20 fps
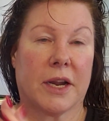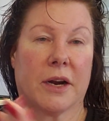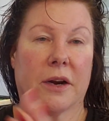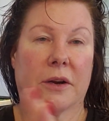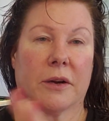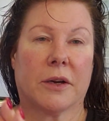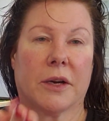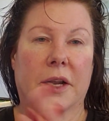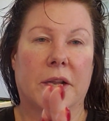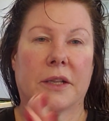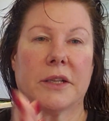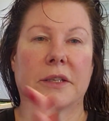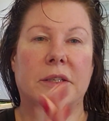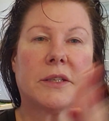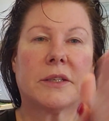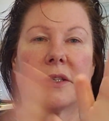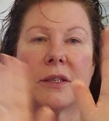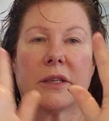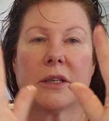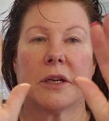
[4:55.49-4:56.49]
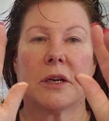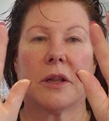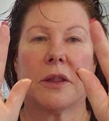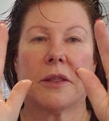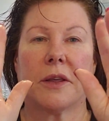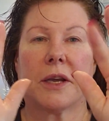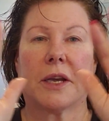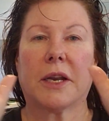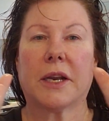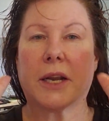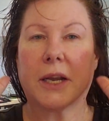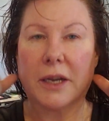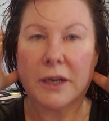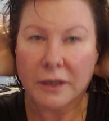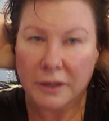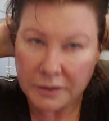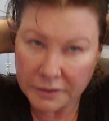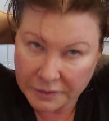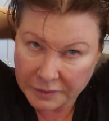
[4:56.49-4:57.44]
hair. And this is a little thickening.